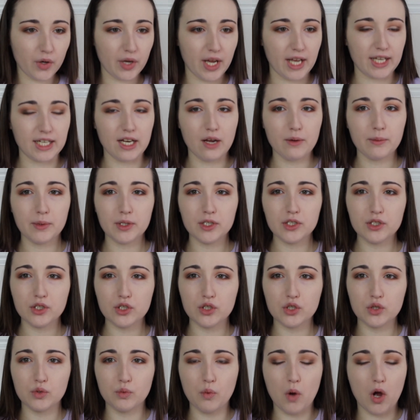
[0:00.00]
Okay, now I'm going to
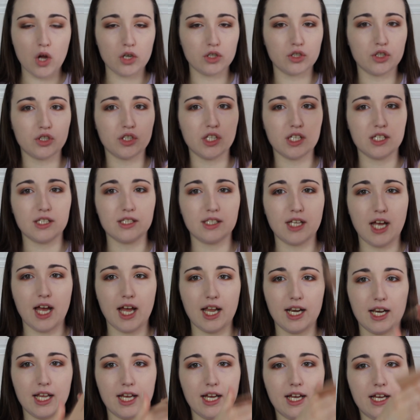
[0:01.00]
swatch this
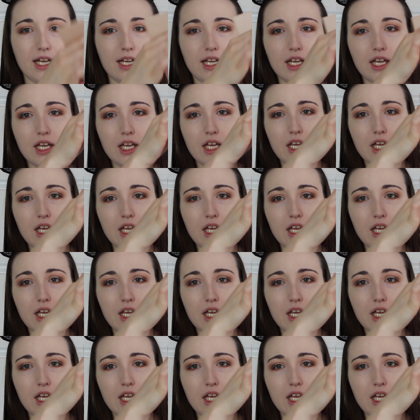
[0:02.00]
colour